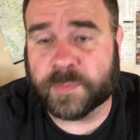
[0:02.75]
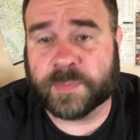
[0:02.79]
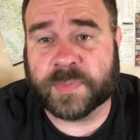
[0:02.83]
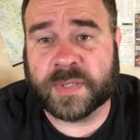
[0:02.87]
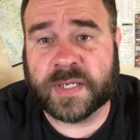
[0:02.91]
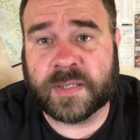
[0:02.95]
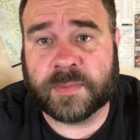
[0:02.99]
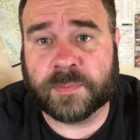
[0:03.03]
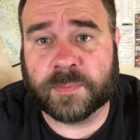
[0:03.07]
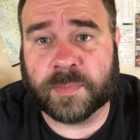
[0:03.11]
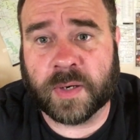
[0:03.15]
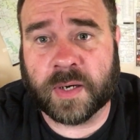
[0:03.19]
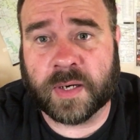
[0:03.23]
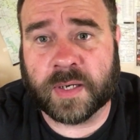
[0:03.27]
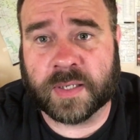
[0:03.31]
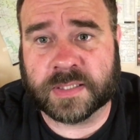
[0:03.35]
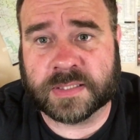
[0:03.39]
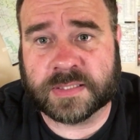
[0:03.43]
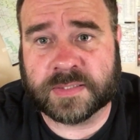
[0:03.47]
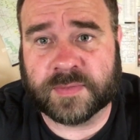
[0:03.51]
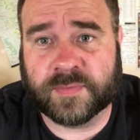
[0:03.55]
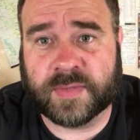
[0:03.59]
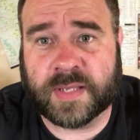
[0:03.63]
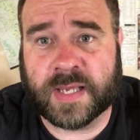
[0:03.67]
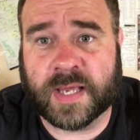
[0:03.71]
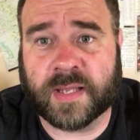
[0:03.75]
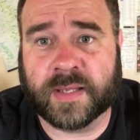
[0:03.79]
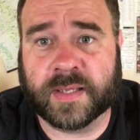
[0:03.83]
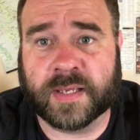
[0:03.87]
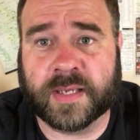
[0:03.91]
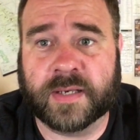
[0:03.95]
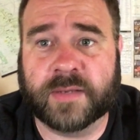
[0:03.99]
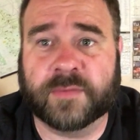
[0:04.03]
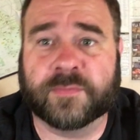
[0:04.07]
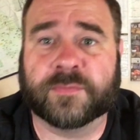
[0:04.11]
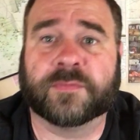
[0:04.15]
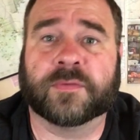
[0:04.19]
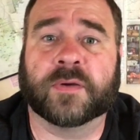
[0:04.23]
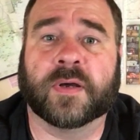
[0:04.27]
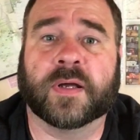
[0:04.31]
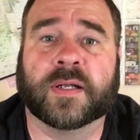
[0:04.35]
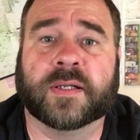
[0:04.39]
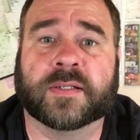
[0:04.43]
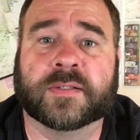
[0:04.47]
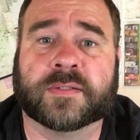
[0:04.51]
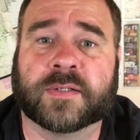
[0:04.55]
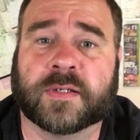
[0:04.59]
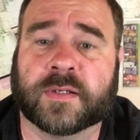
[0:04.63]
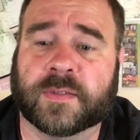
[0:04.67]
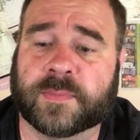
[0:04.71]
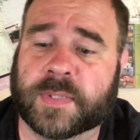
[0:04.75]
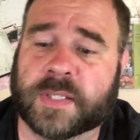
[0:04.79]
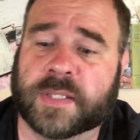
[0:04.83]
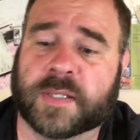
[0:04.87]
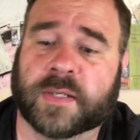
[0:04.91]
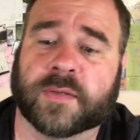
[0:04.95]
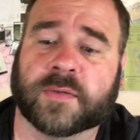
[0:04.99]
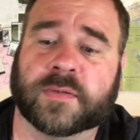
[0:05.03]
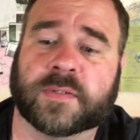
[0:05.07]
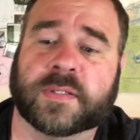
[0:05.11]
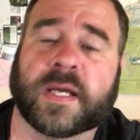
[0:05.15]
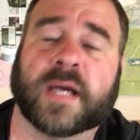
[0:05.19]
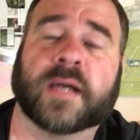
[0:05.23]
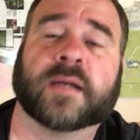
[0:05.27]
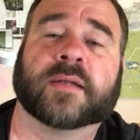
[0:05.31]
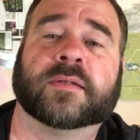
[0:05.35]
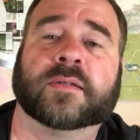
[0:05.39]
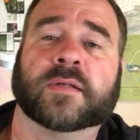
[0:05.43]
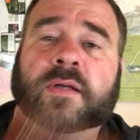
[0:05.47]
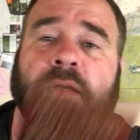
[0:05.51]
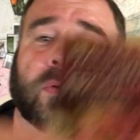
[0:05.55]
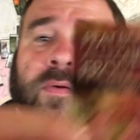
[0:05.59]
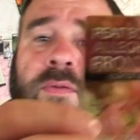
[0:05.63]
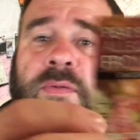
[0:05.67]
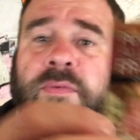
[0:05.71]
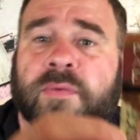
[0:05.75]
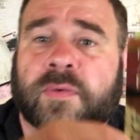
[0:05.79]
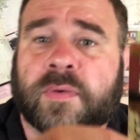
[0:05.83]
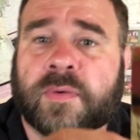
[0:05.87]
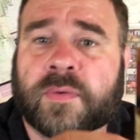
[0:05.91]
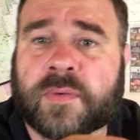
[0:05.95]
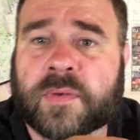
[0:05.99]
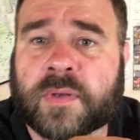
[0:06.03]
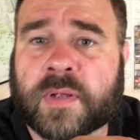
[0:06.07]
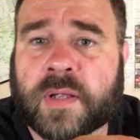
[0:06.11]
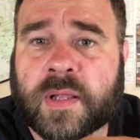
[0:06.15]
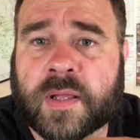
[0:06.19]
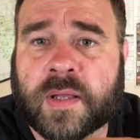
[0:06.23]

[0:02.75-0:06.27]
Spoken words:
Peat Bogs of the Allegheny Front. It's going to be another deck to go through.